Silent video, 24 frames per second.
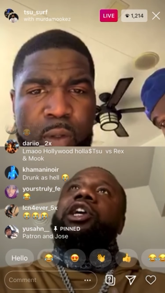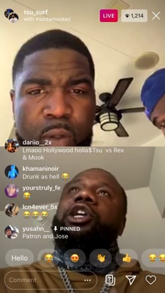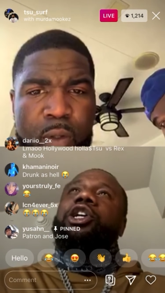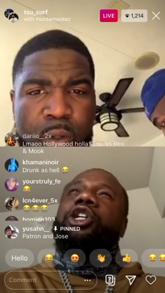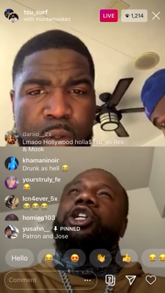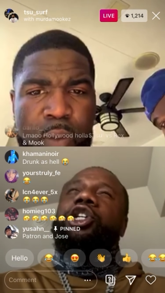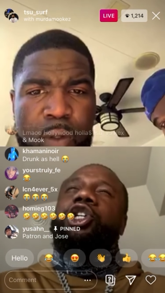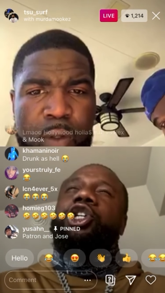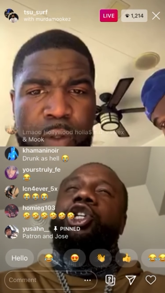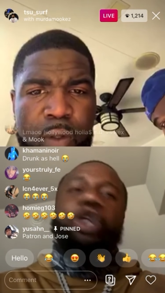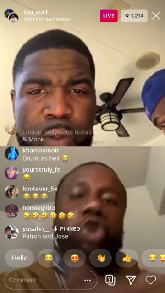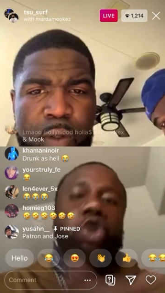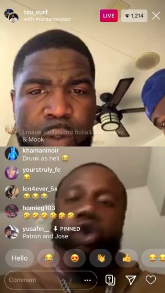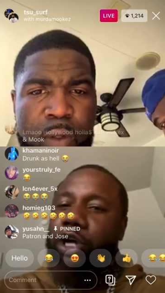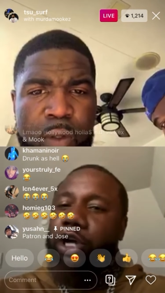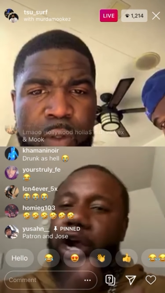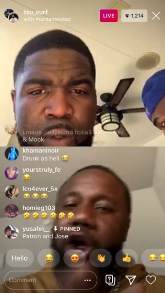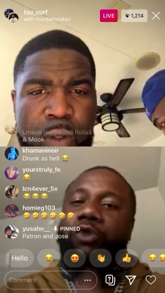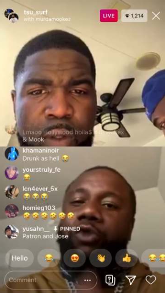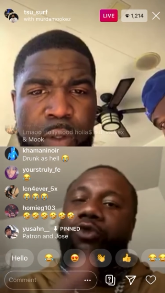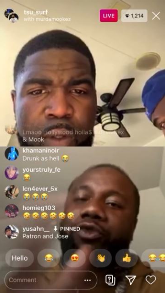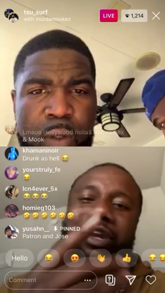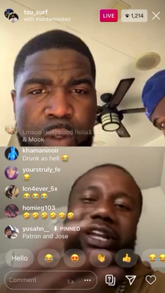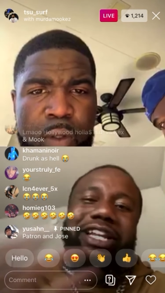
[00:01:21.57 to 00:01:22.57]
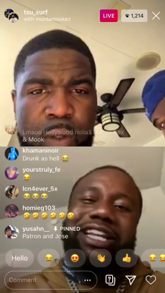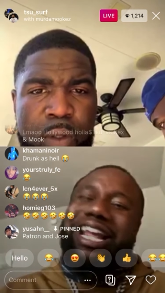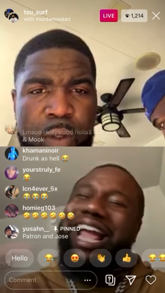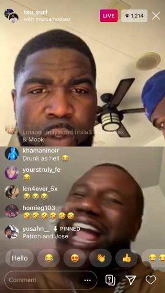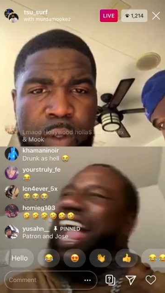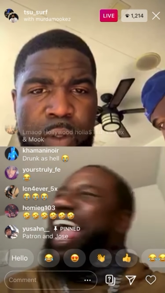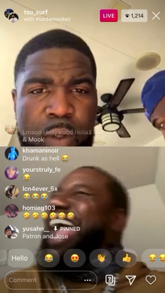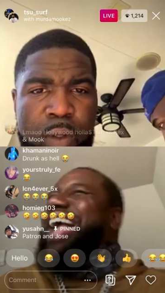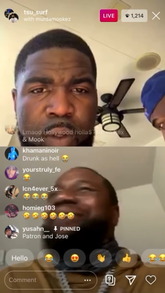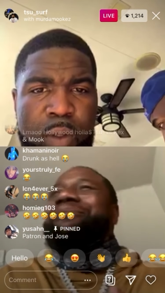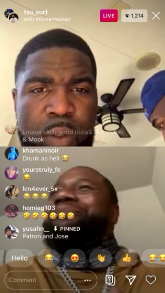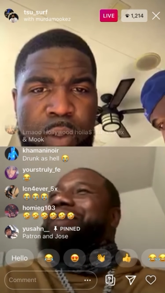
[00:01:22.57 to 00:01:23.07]
Speaker 1: You don't really
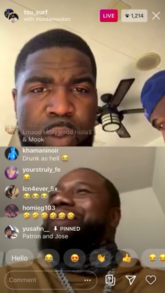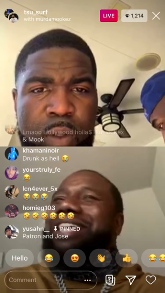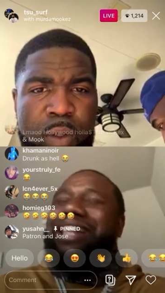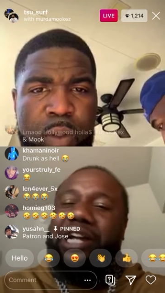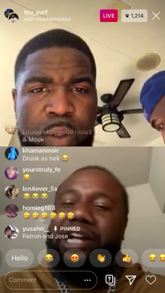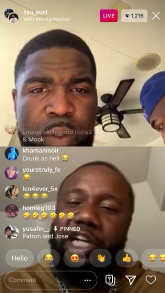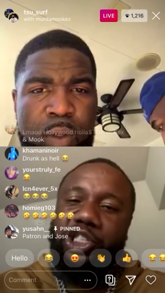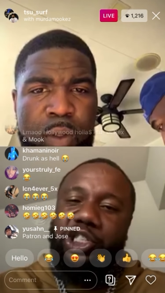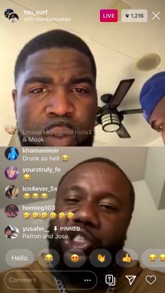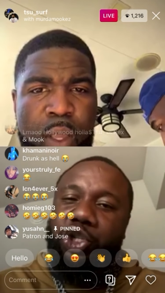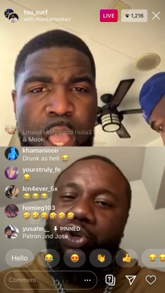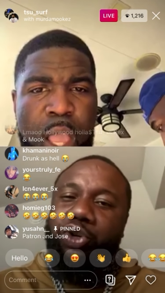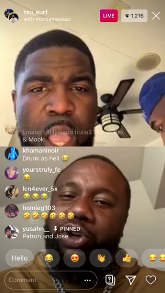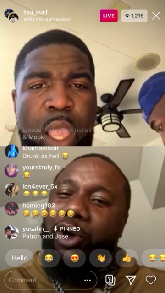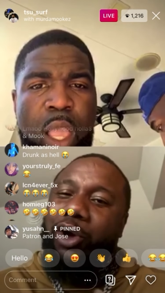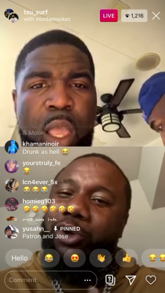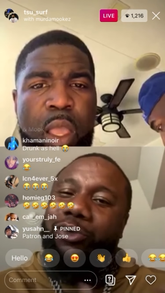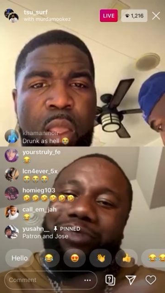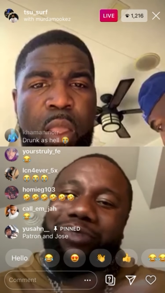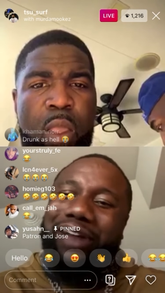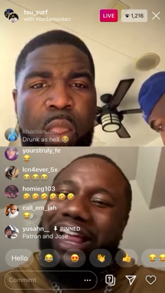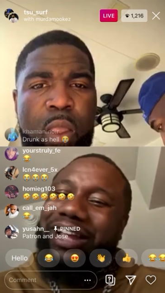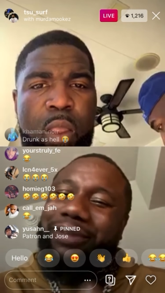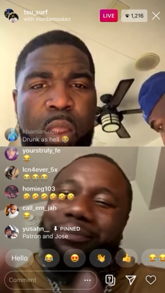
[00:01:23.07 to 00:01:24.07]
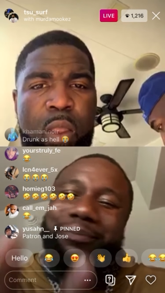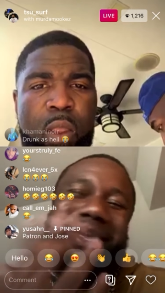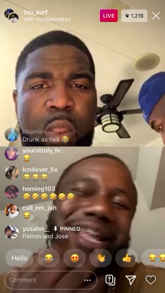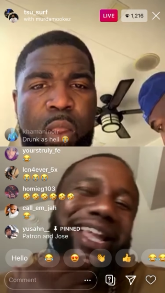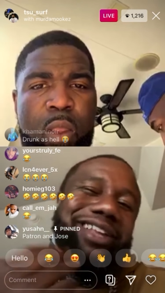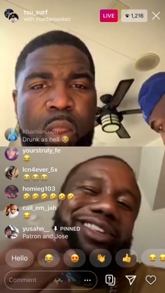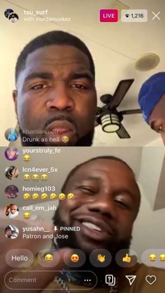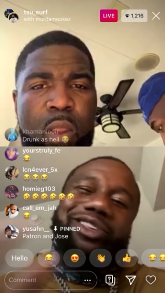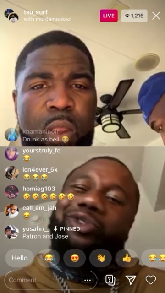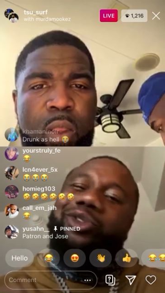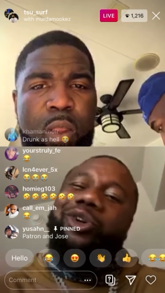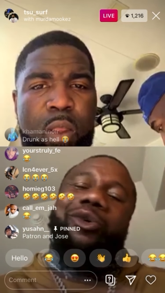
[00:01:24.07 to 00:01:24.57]
hate me because you don't like me,
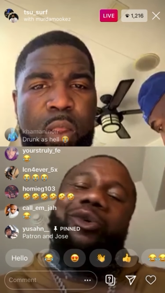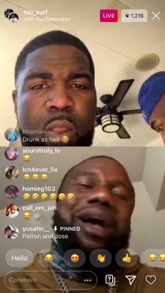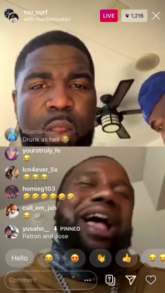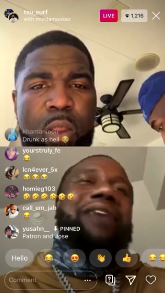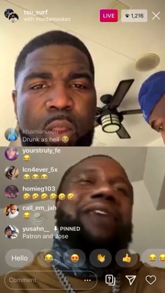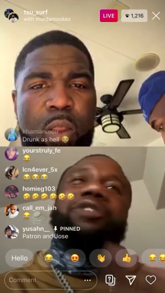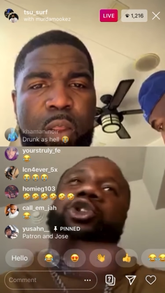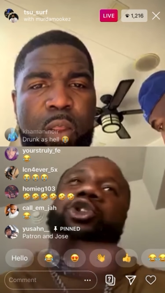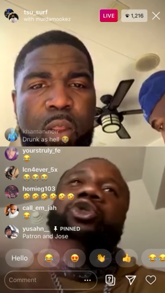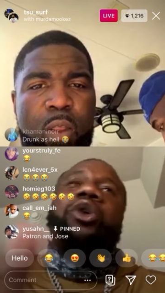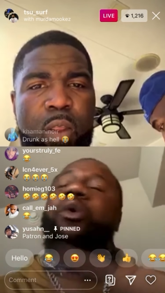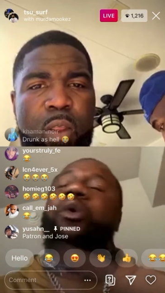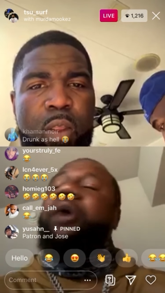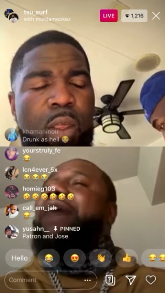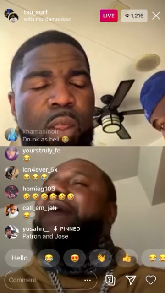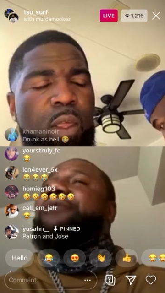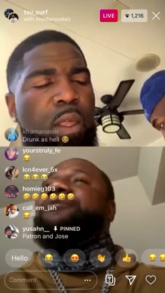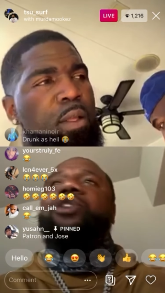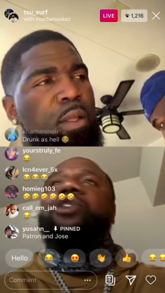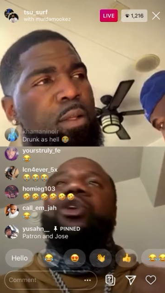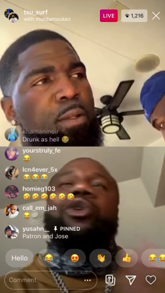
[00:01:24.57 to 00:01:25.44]
and you don't have you don't have no